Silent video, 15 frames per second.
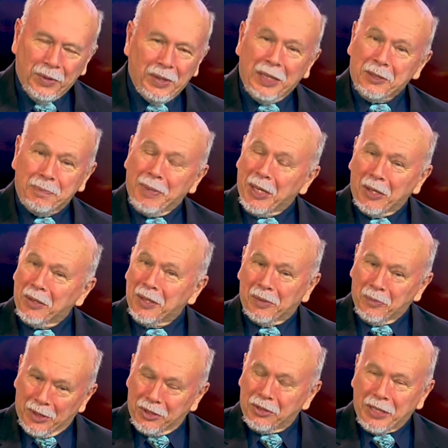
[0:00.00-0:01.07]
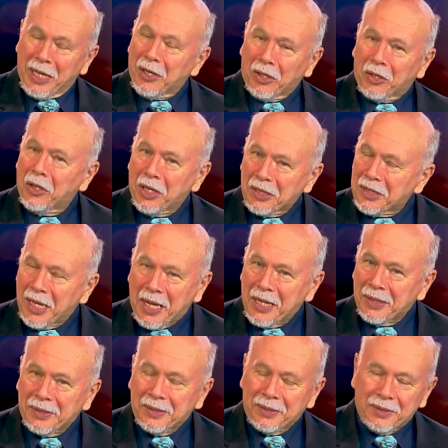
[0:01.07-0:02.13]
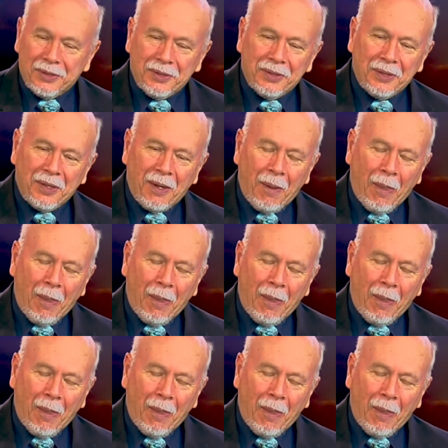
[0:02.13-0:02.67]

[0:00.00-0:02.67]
That's better than what Santa Claus has.